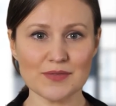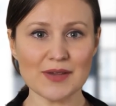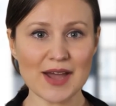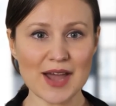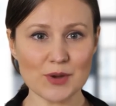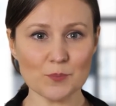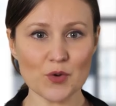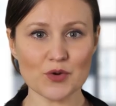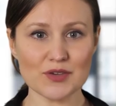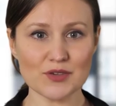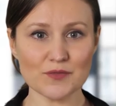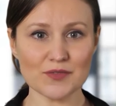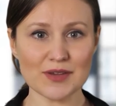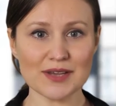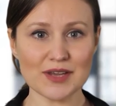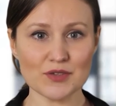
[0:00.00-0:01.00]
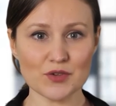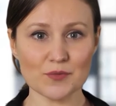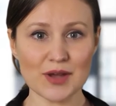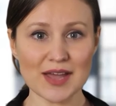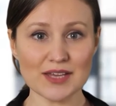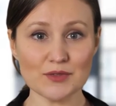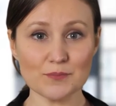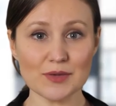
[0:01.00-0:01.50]
improve your financial
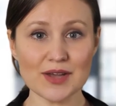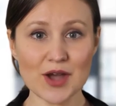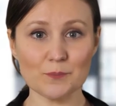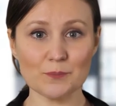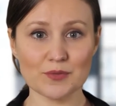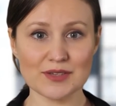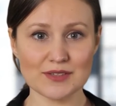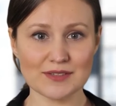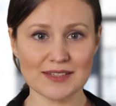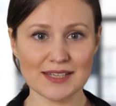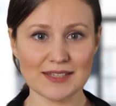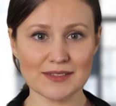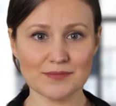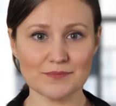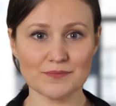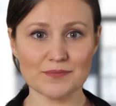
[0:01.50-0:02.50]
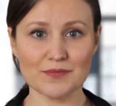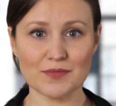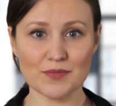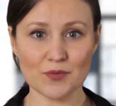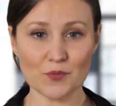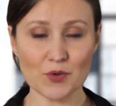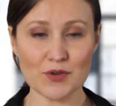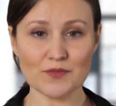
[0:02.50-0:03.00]
management competency,
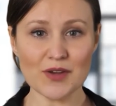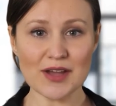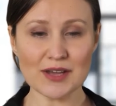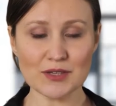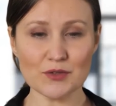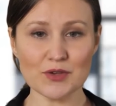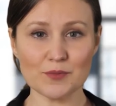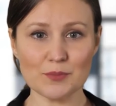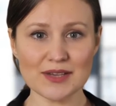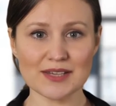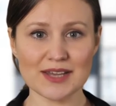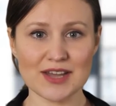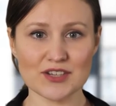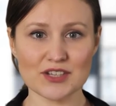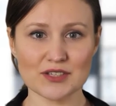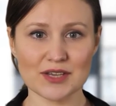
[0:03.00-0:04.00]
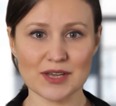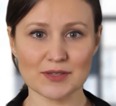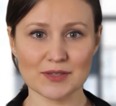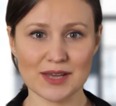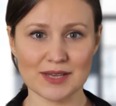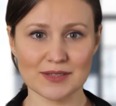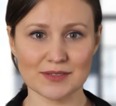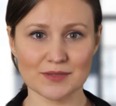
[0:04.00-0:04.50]
refine your communication
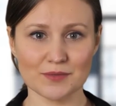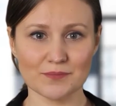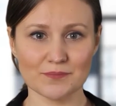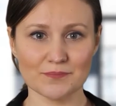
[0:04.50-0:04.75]
techniques,